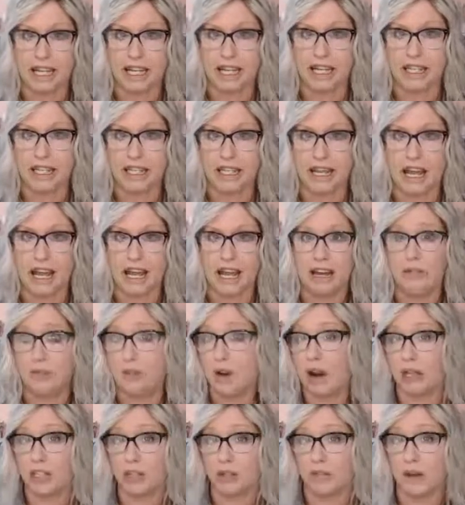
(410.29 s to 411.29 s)
and I
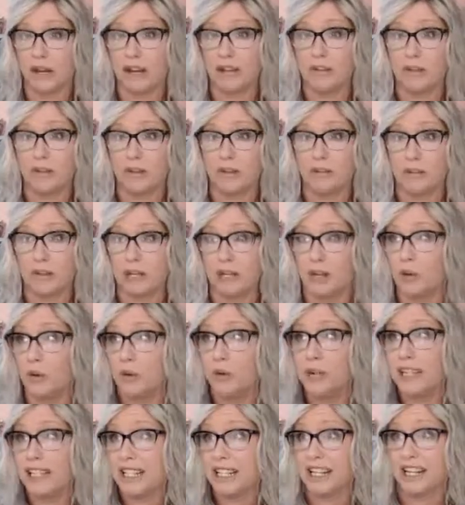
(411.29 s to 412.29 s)
walked away from the
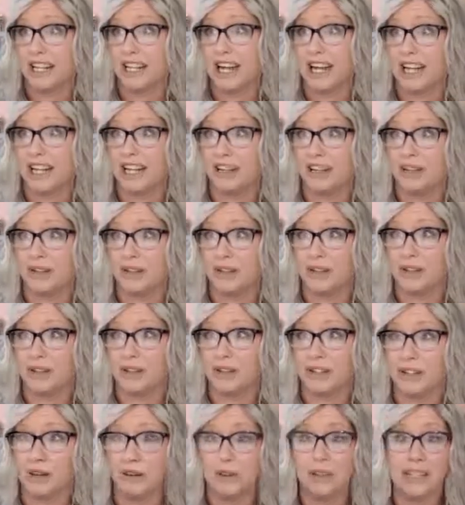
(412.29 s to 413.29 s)
only thing I knew
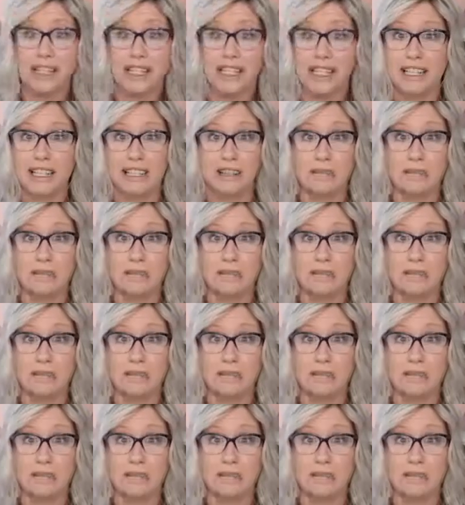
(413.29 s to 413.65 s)
and the only thing